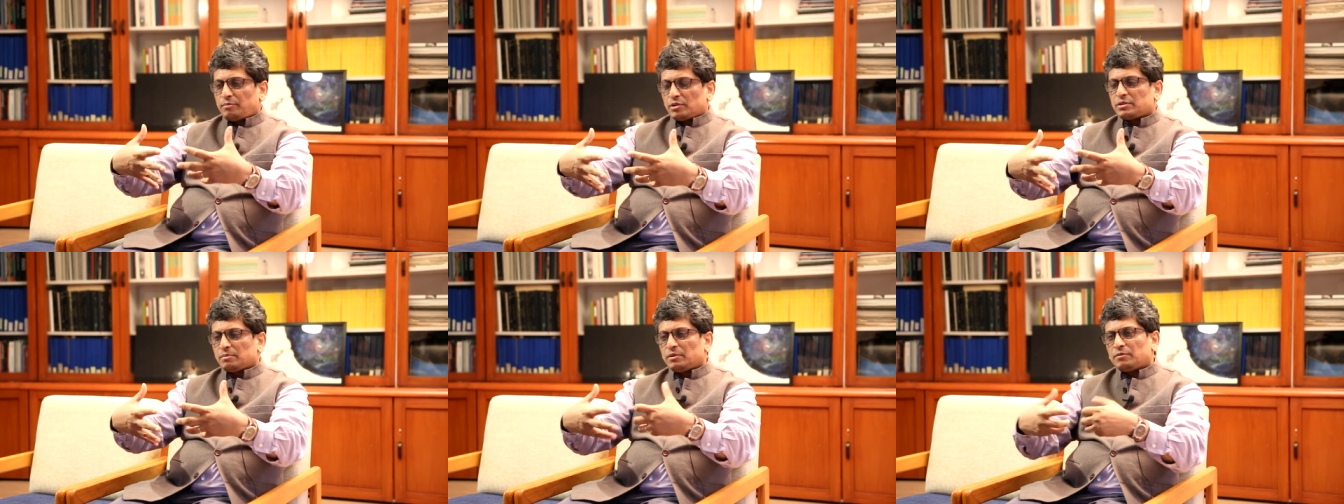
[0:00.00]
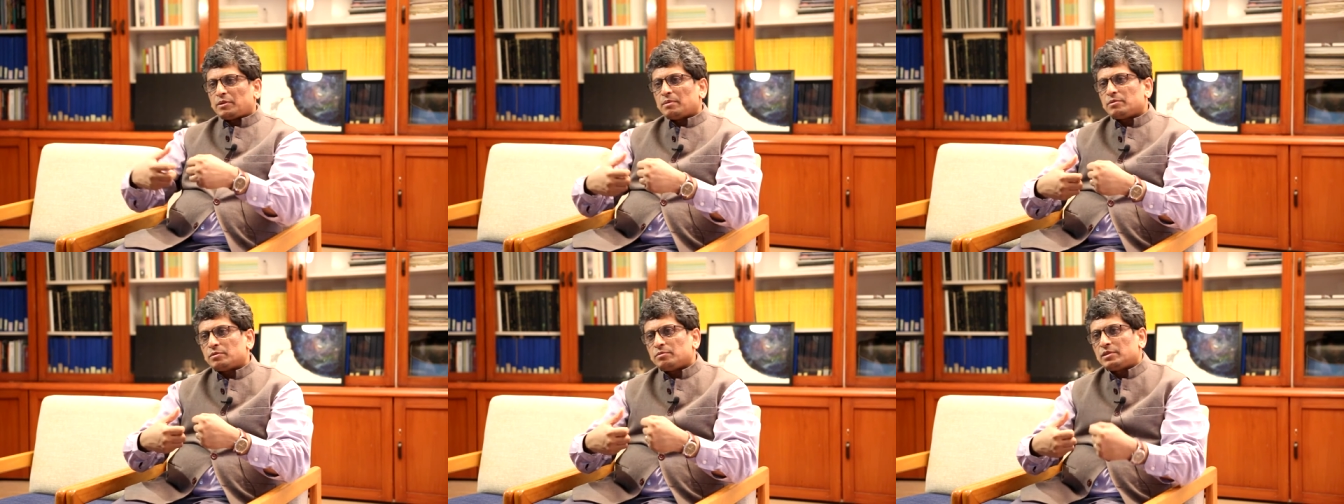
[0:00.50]
possible for
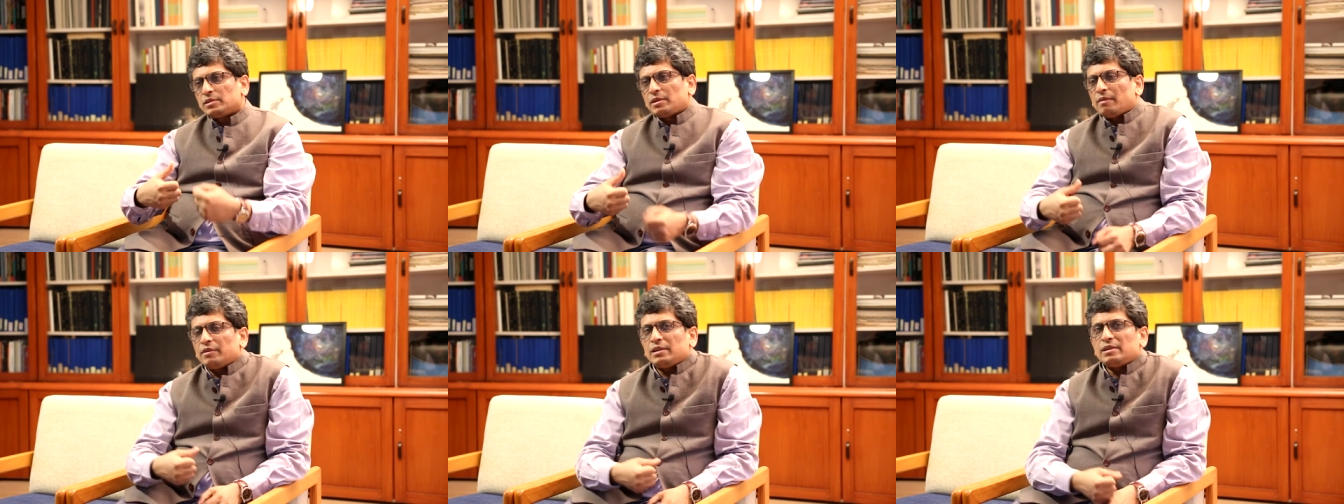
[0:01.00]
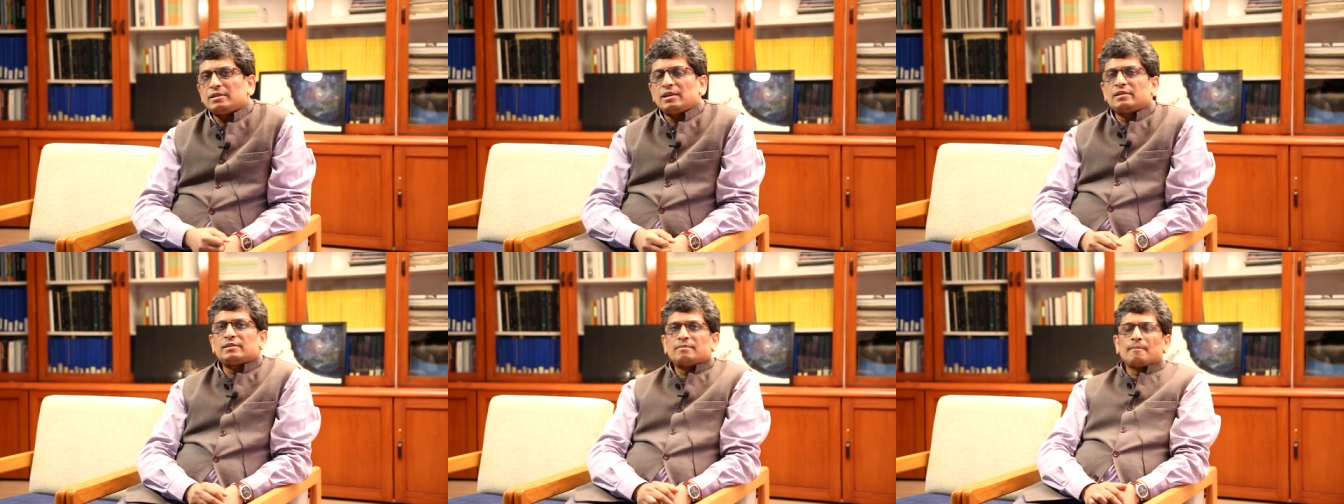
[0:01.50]
them to discover these
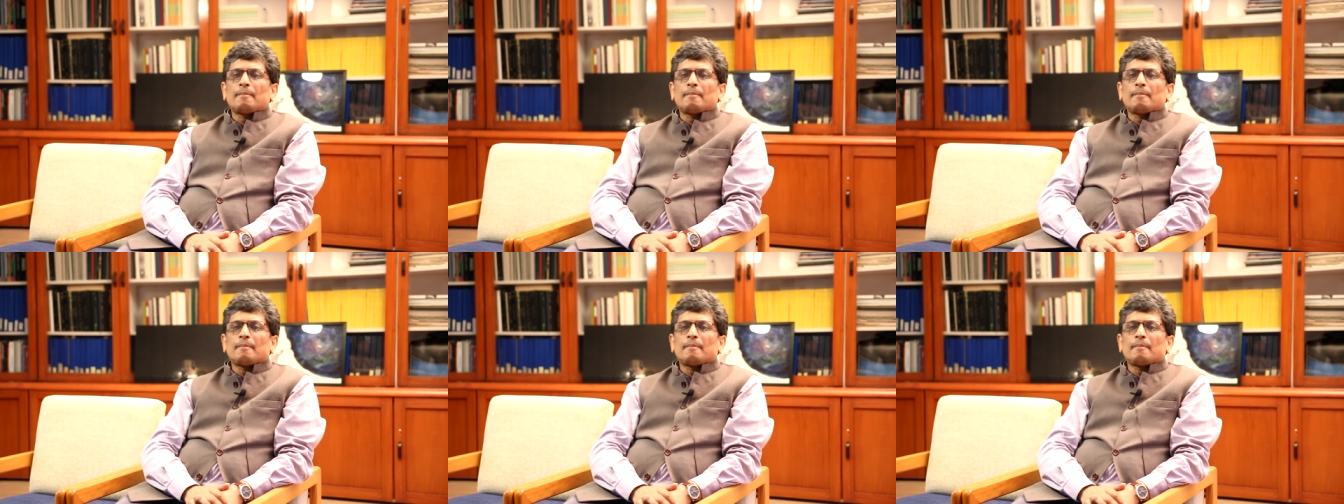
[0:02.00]
things.